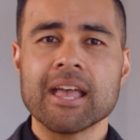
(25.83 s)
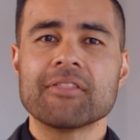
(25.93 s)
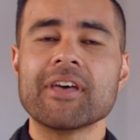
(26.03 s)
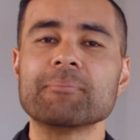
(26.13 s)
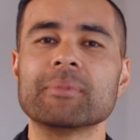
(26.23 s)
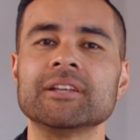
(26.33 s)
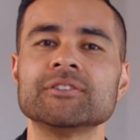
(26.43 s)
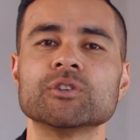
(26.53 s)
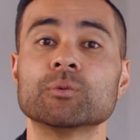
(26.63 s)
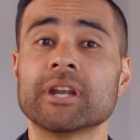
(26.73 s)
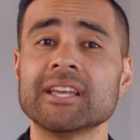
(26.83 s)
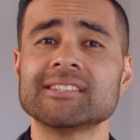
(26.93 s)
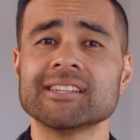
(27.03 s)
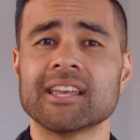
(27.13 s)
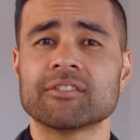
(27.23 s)
That means you'll need
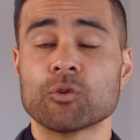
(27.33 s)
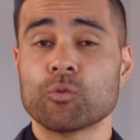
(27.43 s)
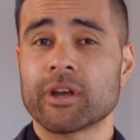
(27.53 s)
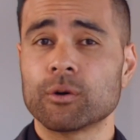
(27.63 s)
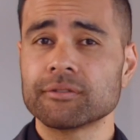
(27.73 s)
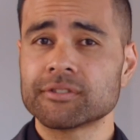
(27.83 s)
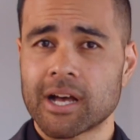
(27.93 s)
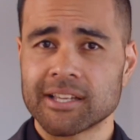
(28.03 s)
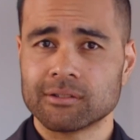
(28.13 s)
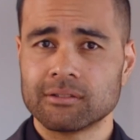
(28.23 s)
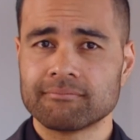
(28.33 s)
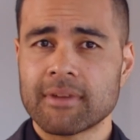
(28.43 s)
to get the record of title,